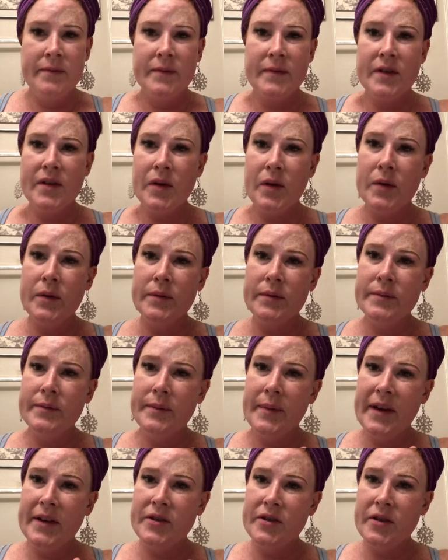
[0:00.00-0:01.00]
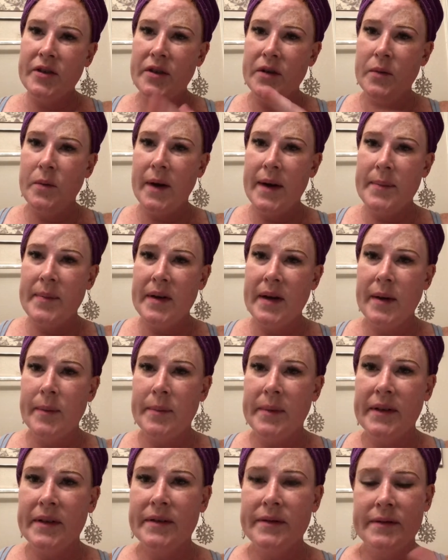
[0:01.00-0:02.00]
So make sure you wipe it
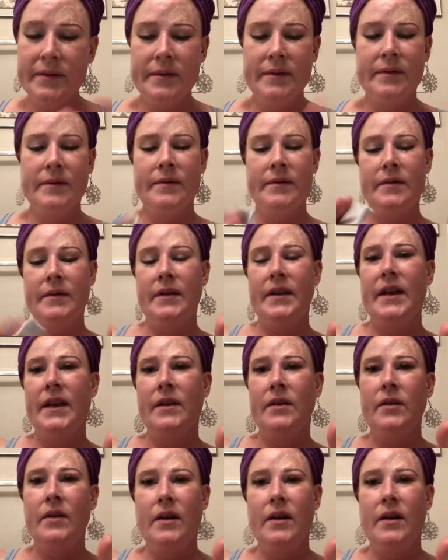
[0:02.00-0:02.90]
up and get it